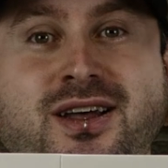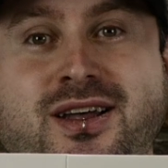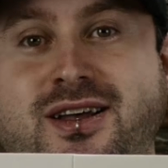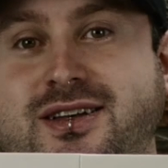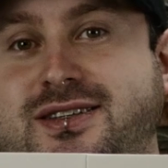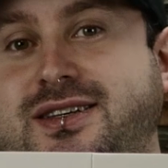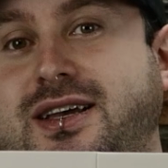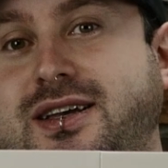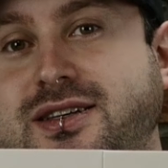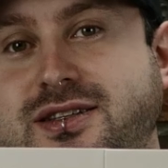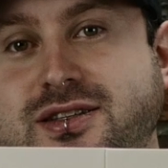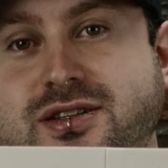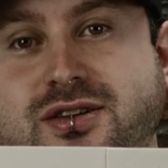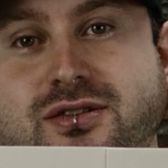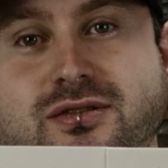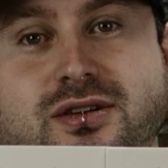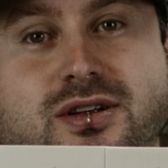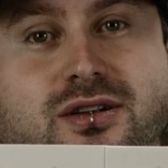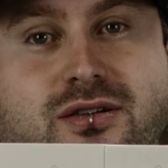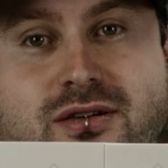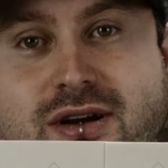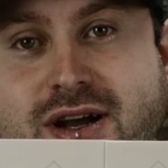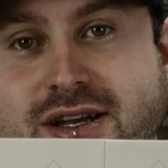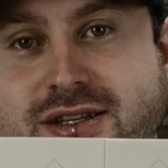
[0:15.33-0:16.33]
Assassin's
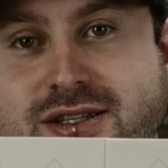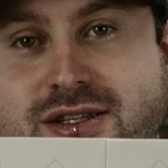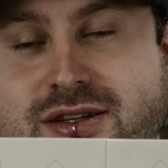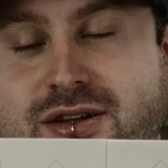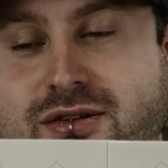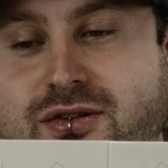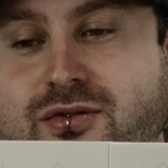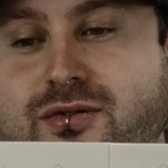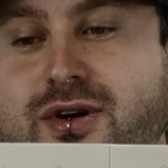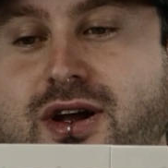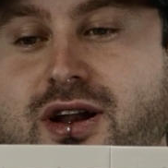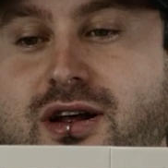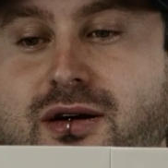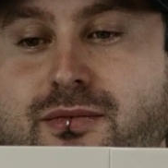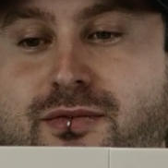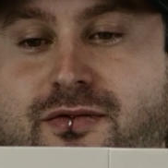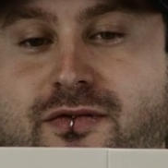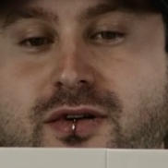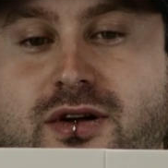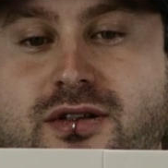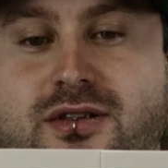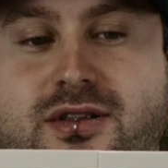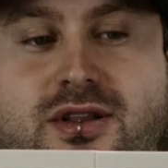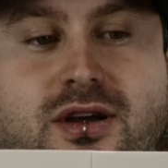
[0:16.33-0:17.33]
Creed crest, you know, right up
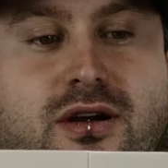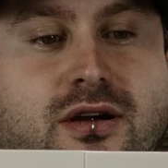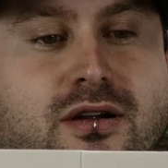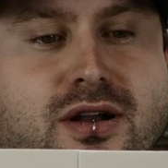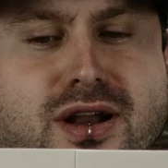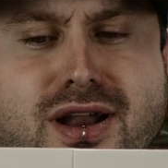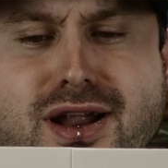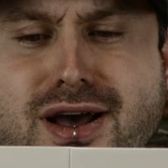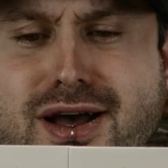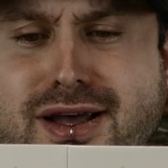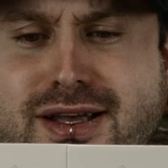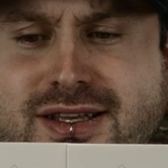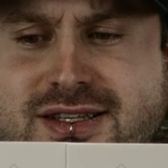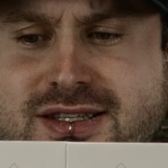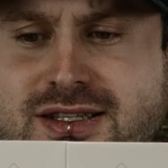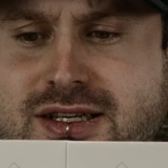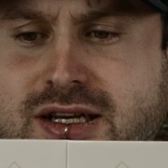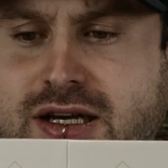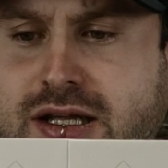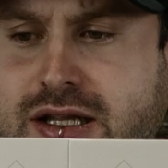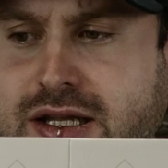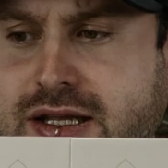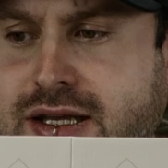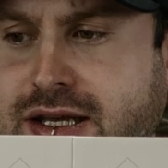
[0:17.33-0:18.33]
front there. Nice,
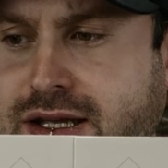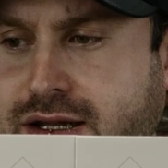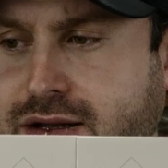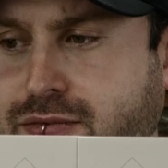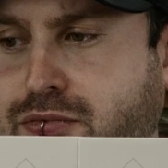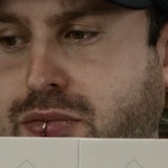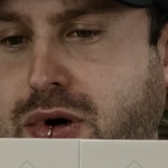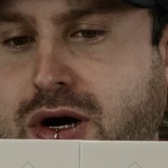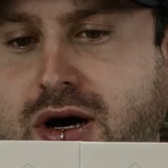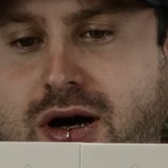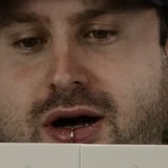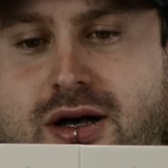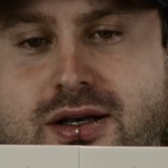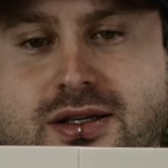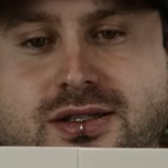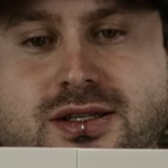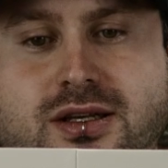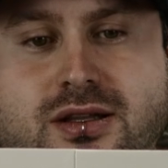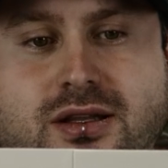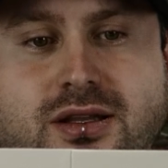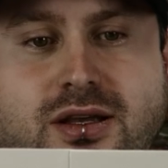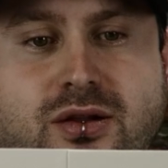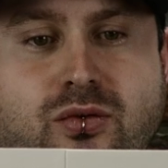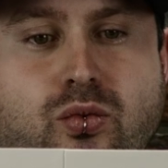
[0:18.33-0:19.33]
clean box,
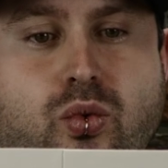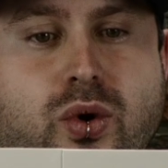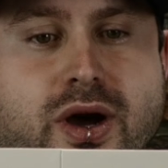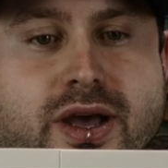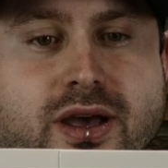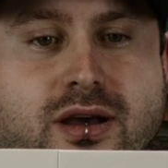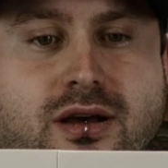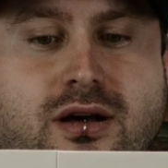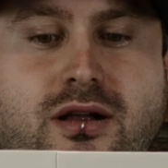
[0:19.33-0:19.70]
clean white